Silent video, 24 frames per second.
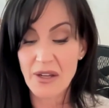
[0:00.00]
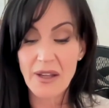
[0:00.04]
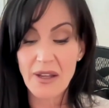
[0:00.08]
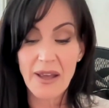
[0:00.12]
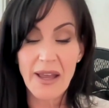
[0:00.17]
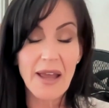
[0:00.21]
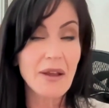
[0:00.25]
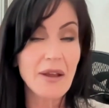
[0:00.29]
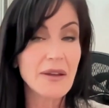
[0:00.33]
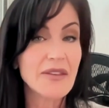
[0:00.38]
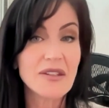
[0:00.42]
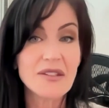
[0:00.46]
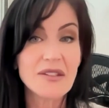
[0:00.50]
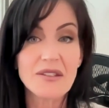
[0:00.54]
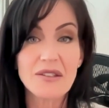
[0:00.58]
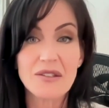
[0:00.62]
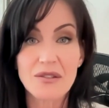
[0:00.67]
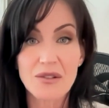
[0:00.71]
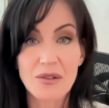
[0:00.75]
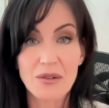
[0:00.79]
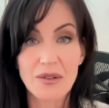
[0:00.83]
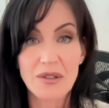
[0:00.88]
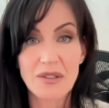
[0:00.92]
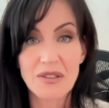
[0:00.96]
And this is
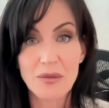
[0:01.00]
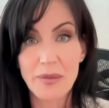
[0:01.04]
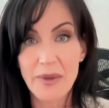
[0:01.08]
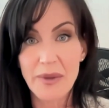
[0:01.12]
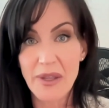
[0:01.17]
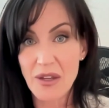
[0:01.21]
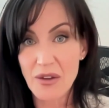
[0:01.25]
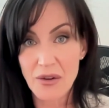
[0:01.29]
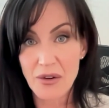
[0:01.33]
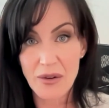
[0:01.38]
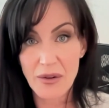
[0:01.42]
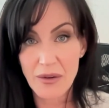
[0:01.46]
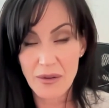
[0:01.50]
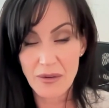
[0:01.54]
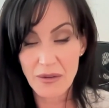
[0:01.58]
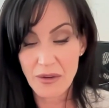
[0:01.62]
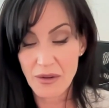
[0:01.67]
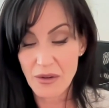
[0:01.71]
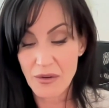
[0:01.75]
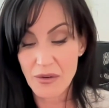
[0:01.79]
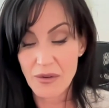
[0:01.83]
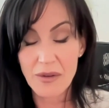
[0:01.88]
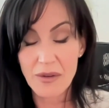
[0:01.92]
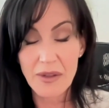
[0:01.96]
going to be
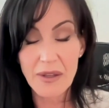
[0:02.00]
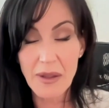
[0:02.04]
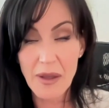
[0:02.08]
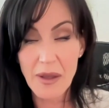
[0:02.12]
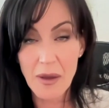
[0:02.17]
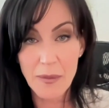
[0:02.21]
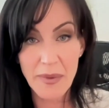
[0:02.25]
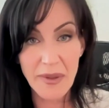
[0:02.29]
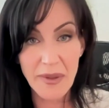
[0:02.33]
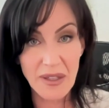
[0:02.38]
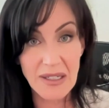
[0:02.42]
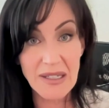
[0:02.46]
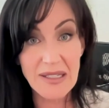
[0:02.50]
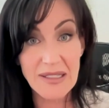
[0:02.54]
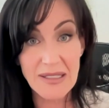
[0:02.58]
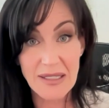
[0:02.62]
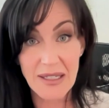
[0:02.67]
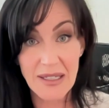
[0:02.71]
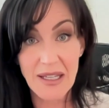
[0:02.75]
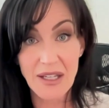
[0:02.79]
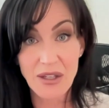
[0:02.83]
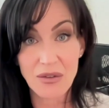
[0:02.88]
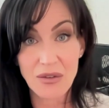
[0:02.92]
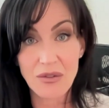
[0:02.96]
your ability to
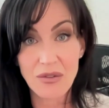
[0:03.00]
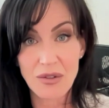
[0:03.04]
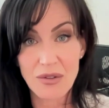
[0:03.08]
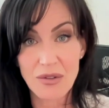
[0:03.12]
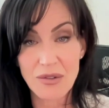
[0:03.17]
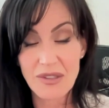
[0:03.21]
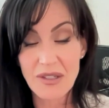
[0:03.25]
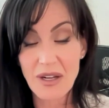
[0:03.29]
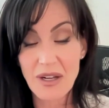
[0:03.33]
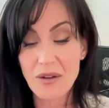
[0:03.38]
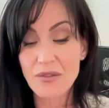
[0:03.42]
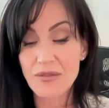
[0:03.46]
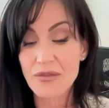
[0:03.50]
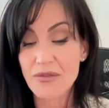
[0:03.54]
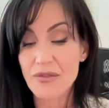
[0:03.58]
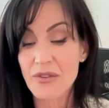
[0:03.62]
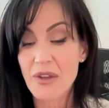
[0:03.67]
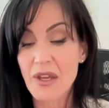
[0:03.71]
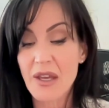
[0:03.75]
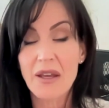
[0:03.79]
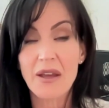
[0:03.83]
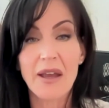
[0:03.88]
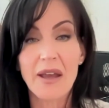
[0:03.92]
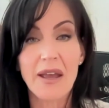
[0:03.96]
heal yourself,
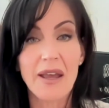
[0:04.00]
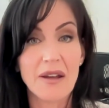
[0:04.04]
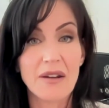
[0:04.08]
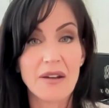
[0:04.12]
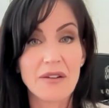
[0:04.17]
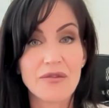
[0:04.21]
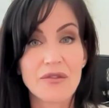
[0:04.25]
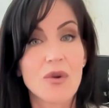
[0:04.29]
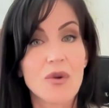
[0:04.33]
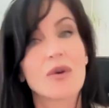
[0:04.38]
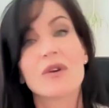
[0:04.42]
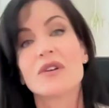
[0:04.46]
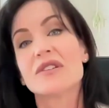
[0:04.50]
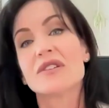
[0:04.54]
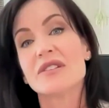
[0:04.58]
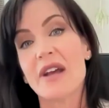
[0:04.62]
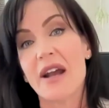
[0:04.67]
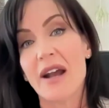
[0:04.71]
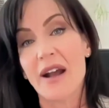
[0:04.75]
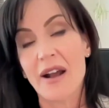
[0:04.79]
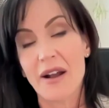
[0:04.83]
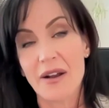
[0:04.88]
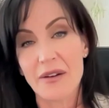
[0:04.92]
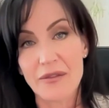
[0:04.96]
and of course to
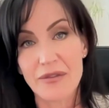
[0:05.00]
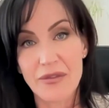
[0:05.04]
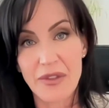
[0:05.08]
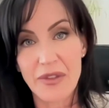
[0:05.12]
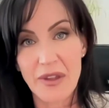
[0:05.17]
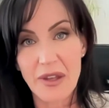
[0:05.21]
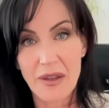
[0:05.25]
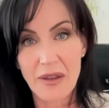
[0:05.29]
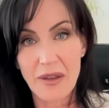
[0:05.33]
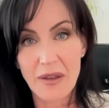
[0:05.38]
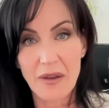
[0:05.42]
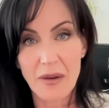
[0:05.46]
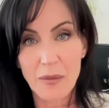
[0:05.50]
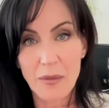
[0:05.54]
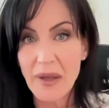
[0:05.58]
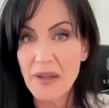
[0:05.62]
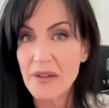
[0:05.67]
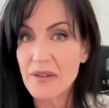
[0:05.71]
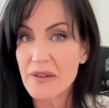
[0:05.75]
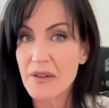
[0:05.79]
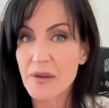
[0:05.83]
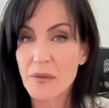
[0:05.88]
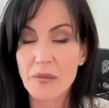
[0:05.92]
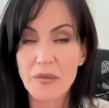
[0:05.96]
have the
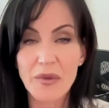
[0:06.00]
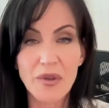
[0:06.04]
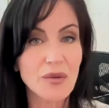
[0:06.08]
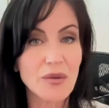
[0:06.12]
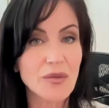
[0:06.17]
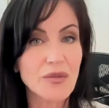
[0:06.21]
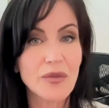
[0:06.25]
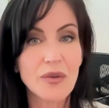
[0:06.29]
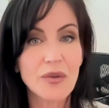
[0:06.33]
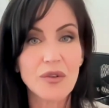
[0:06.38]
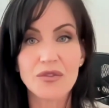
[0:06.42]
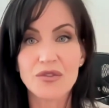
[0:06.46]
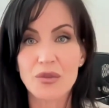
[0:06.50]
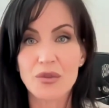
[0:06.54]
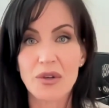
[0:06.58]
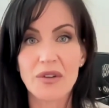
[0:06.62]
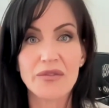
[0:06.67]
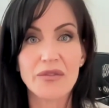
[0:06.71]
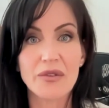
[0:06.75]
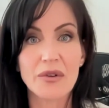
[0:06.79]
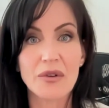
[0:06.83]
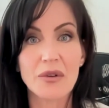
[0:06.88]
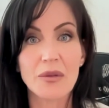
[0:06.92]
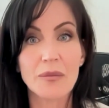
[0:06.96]
abundant, beautiful,
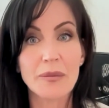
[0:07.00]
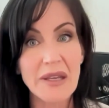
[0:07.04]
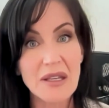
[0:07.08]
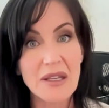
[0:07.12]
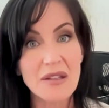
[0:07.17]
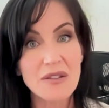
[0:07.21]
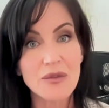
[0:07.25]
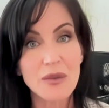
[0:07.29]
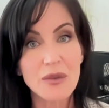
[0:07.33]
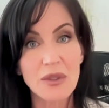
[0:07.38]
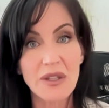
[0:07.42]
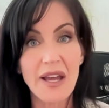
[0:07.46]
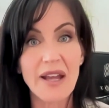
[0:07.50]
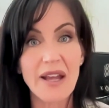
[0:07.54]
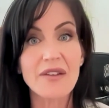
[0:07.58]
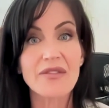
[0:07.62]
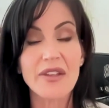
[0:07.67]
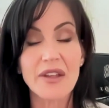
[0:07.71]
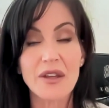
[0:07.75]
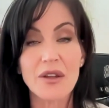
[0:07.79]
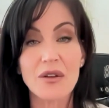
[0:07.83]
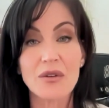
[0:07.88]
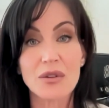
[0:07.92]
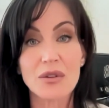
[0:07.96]
joyful, peaceful life that
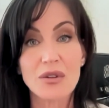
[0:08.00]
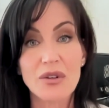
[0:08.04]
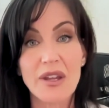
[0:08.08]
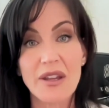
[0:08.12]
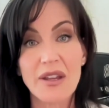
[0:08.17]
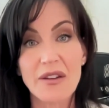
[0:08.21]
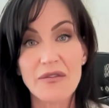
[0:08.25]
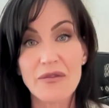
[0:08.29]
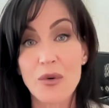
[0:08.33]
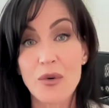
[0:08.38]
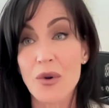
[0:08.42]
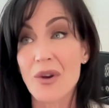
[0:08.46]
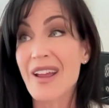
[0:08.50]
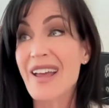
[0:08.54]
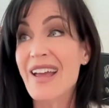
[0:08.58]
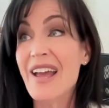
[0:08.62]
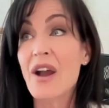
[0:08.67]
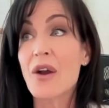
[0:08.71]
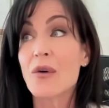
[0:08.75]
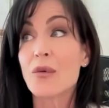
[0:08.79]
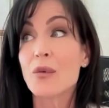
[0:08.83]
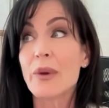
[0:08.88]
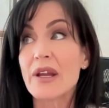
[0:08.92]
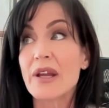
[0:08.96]
you're looking for,
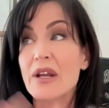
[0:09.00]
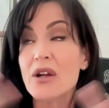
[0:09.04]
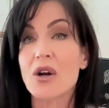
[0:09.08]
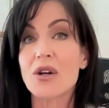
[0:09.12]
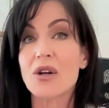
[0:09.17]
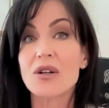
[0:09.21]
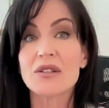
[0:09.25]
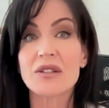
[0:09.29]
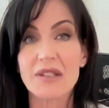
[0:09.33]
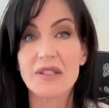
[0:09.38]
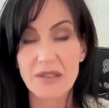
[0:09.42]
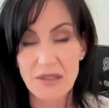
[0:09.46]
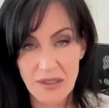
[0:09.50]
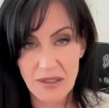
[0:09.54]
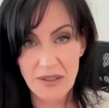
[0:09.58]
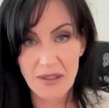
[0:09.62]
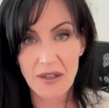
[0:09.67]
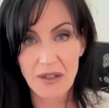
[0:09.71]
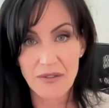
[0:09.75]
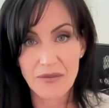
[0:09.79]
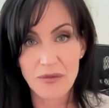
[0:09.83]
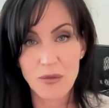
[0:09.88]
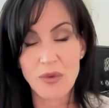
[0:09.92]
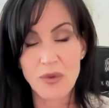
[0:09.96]
regardless
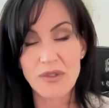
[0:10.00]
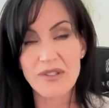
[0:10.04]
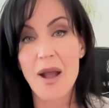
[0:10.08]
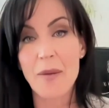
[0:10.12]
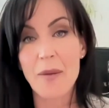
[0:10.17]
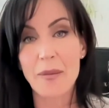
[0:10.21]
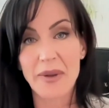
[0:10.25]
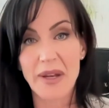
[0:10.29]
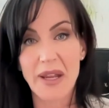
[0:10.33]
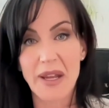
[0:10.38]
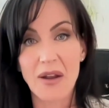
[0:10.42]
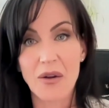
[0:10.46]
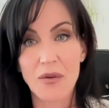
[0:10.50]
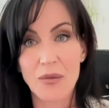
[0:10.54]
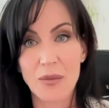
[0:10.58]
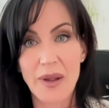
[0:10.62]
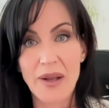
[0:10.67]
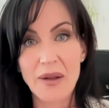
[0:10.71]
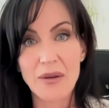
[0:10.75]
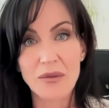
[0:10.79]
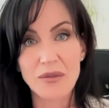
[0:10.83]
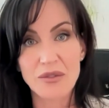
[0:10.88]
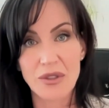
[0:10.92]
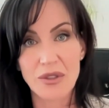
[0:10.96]
of what's happening
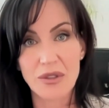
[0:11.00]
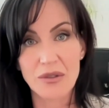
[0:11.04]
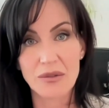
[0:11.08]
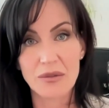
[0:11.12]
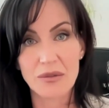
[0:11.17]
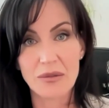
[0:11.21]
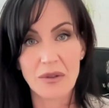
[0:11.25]
around you.